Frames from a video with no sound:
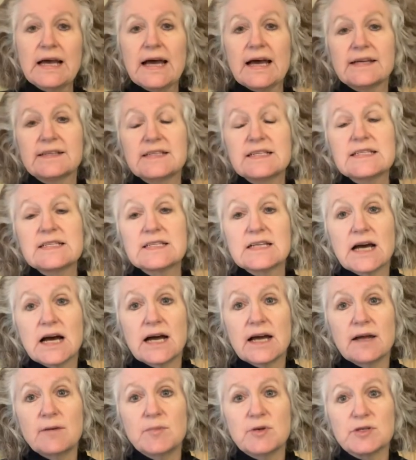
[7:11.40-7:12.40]
At this
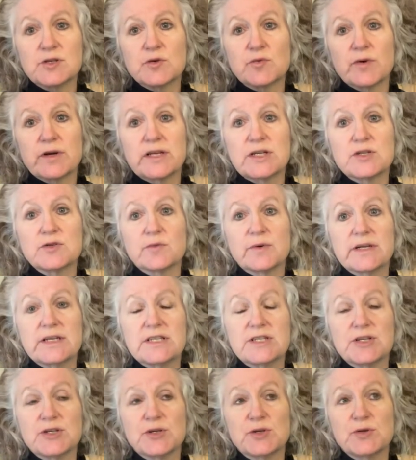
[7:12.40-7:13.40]
time in
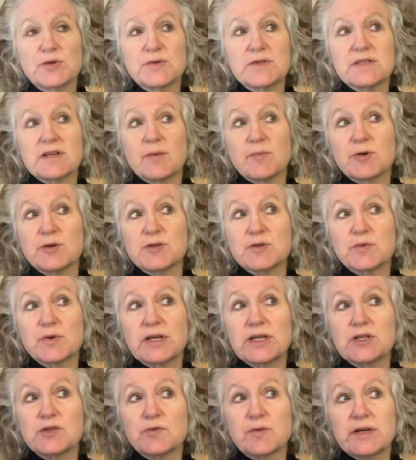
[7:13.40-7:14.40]
2022, summer
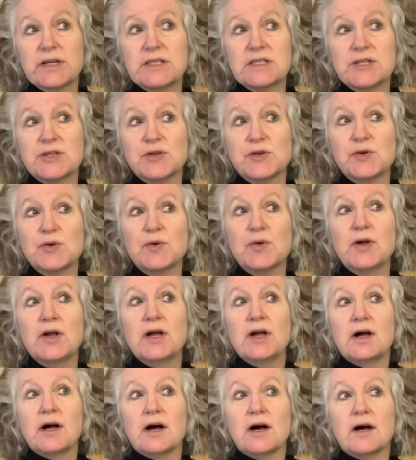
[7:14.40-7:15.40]
2022,
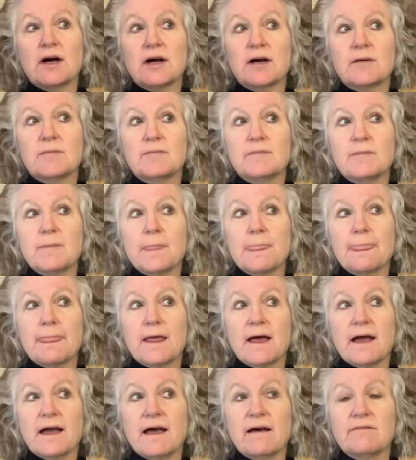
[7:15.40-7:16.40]
um,
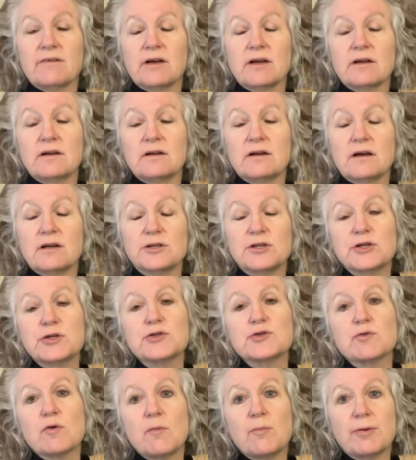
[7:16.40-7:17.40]
I have an
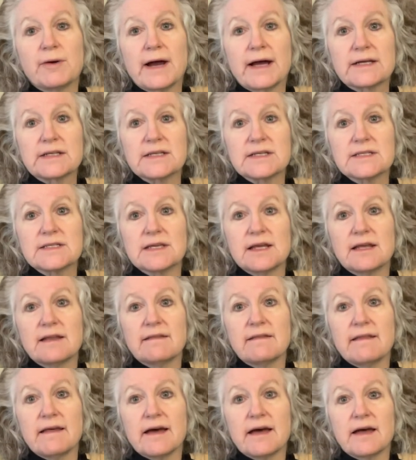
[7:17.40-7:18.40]
unusual practice
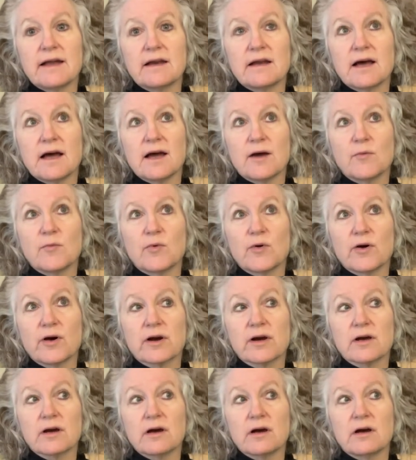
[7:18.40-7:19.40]
in that I
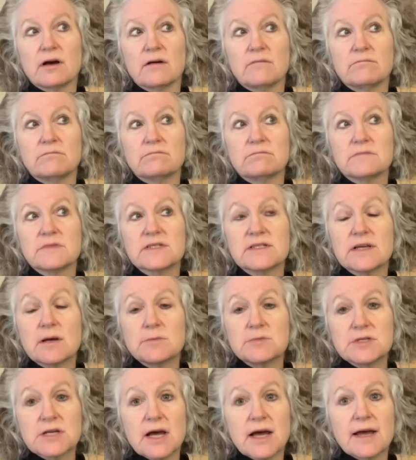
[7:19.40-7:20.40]
work um,
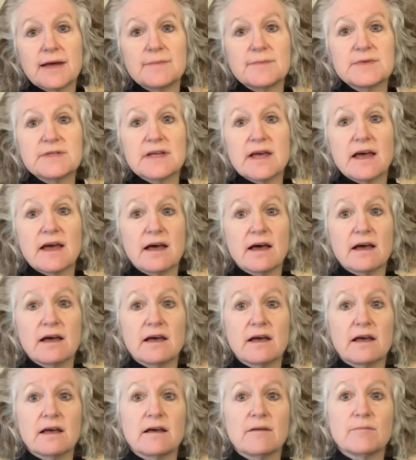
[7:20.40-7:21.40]
sometimes
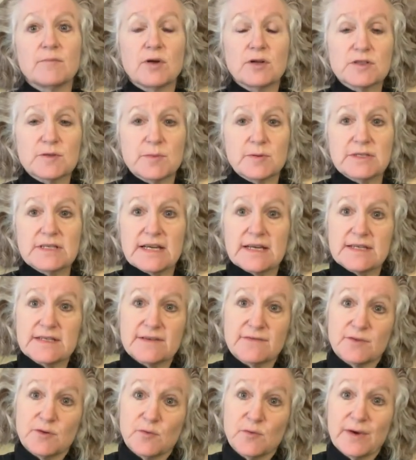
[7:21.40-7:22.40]
uh, multiple days
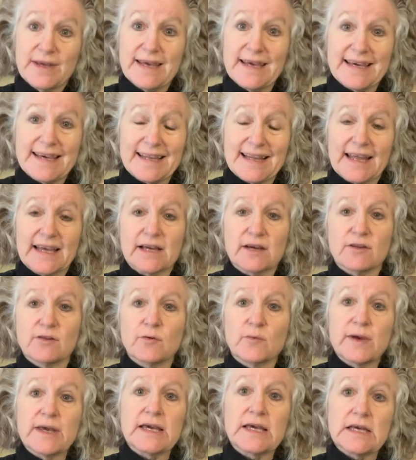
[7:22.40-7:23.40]
of the week, like on
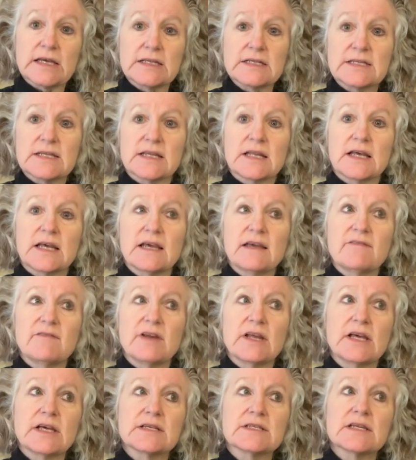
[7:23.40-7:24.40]
the weekends and the
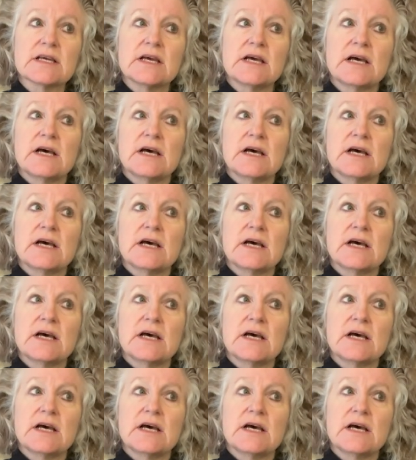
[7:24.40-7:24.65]
evenings,